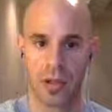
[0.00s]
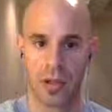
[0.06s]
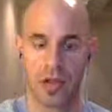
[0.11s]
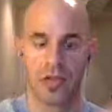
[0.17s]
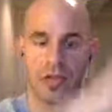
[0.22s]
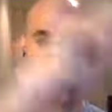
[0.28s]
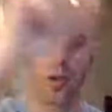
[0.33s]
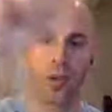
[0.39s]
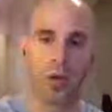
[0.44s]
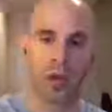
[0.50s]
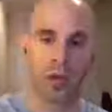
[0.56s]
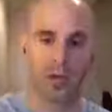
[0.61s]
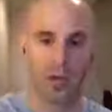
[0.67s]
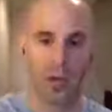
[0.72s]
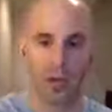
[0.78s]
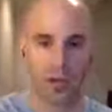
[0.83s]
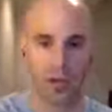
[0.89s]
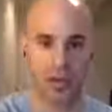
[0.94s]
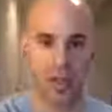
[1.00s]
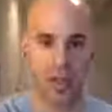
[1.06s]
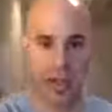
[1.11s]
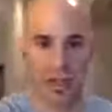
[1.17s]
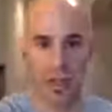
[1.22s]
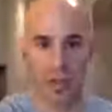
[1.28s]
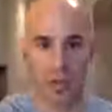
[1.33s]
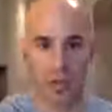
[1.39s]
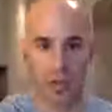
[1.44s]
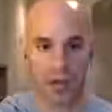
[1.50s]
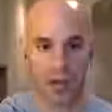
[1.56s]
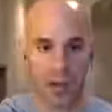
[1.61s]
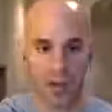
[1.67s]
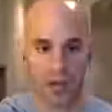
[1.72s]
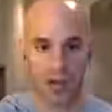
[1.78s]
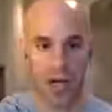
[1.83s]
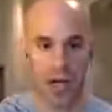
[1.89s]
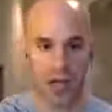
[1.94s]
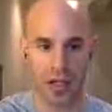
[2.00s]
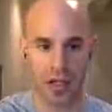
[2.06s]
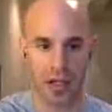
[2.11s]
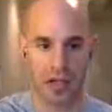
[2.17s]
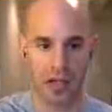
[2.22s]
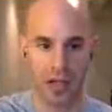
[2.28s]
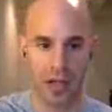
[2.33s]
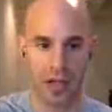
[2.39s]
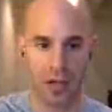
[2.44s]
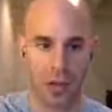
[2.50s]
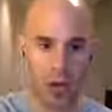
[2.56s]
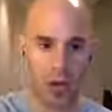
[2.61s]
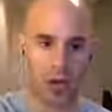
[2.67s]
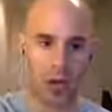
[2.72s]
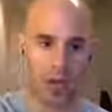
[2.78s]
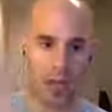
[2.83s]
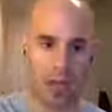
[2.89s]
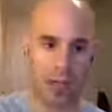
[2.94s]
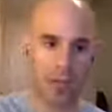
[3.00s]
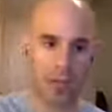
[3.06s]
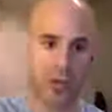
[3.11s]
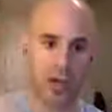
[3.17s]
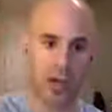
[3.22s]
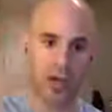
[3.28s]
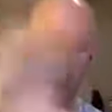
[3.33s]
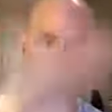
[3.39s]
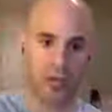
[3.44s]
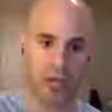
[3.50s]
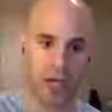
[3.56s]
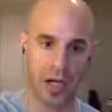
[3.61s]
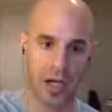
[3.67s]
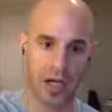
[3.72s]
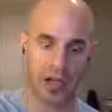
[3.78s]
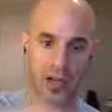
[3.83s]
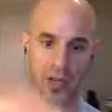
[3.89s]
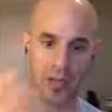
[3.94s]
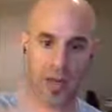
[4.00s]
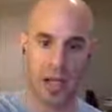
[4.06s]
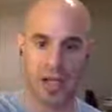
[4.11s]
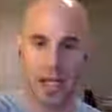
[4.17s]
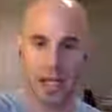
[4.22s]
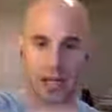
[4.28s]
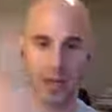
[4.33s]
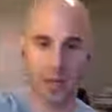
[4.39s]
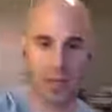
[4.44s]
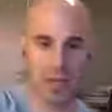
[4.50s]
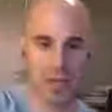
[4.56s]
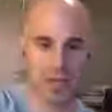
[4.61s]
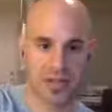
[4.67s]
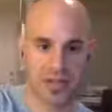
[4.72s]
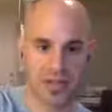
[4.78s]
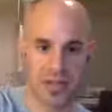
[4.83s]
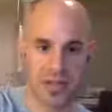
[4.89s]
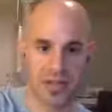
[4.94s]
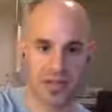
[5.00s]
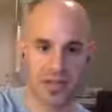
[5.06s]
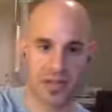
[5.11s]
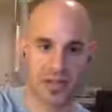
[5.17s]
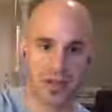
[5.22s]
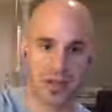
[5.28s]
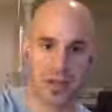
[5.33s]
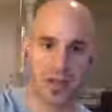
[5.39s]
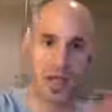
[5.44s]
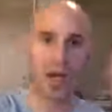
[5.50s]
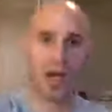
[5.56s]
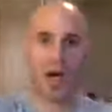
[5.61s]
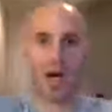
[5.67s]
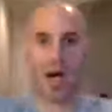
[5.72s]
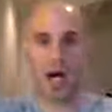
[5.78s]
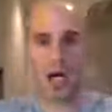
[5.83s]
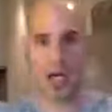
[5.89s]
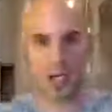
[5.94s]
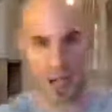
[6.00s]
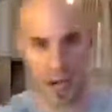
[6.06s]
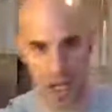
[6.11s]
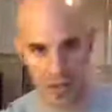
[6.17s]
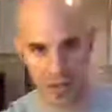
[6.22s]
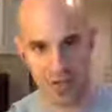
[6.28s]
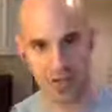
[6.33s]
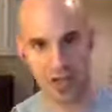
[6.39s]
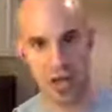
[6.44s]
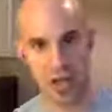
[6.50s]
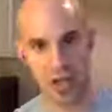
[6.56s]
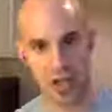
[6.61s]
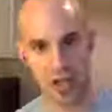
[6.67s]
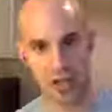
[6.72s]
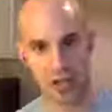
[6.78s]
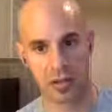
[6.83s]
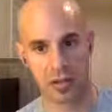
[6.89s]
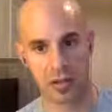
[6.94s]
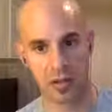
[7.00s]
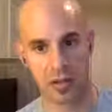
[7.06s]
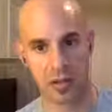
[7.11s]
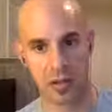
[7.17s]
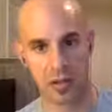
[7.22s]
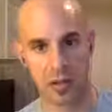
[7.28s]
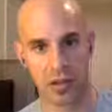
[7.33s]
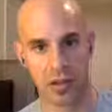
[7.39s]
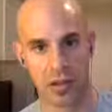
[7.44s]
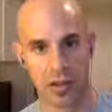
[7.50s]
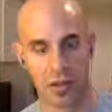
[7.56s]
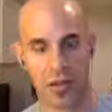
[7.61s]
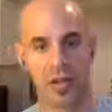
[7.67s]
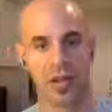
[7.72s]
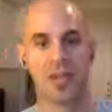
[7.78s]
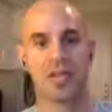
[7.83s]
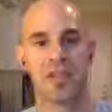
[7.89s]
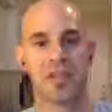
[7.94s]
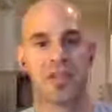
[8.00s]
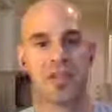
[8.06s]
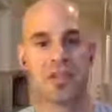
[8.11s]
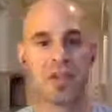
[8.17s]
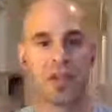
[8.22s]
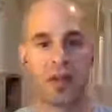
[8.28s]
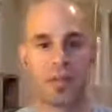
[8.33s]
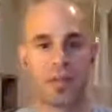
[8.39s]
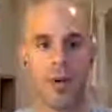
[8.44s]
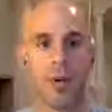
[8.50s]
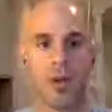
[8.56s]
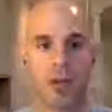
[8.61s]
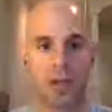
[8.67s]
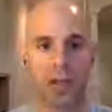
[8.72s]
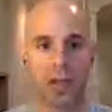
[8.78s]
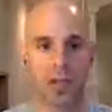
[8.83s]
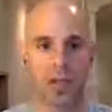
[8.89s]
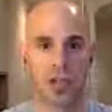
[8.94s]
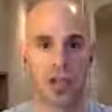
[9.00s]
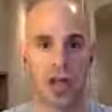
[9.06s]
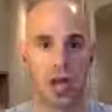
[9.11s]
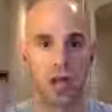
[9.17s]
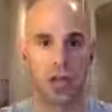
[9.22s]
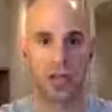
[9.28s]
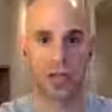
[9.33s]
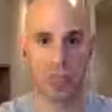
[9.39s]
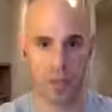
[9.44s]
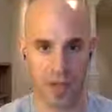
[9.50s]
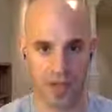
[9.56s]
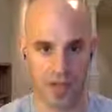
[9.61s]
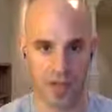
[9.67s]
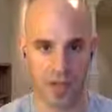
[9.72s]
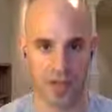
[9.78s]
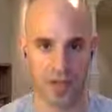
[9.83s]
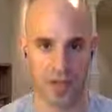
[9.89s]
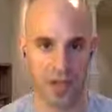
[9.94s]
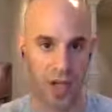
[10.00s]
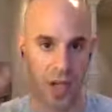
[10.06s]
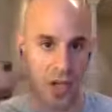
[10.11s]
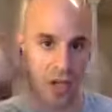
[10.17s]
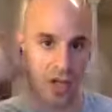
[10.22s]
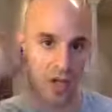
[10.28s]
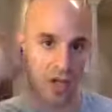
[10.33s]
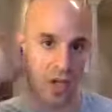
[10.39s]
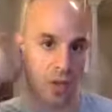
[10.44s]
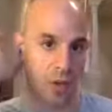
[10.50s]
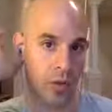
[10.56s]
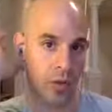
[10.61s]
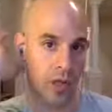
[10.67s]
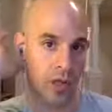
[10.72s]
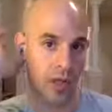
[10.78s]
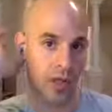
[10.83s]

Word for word: So if you're leading with a product, enrolling people on a product, you're making the business a non discussion because this is an emotionally charged business. So